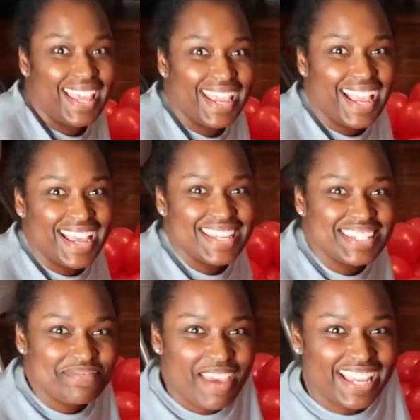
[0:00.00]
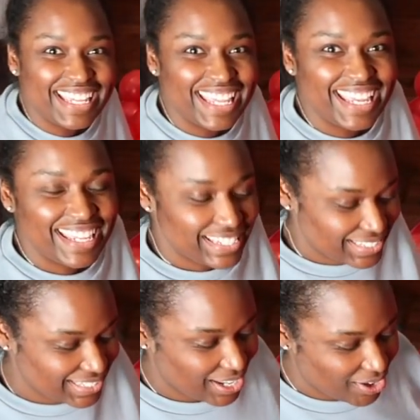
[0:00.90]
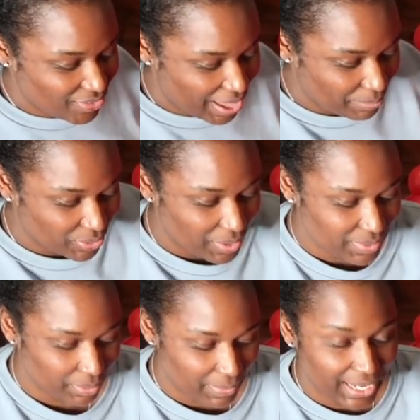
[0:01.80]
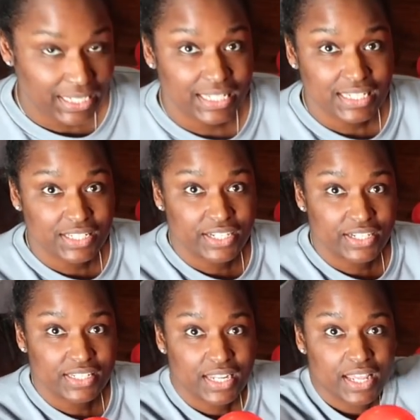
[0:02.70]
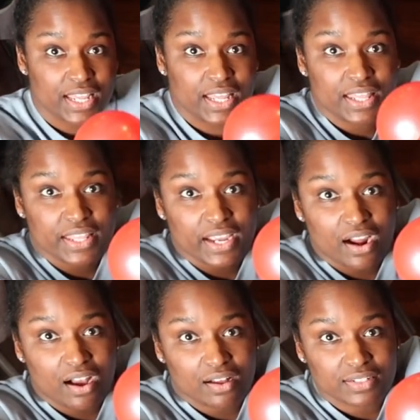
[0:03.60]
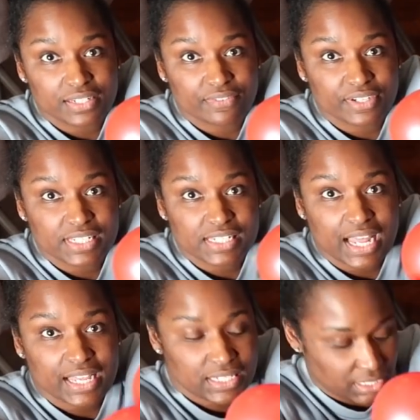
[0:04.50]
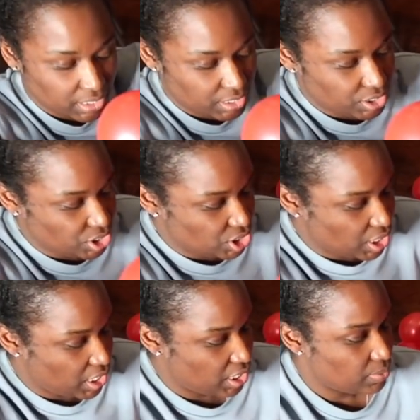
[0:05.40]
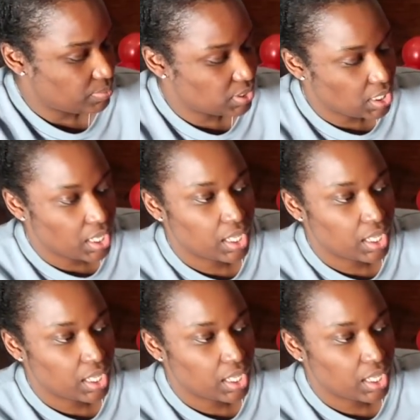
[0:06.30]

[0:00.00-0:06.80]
Hey guys, back again. So I blew up some of my clusters. They are all different sizes, shapes.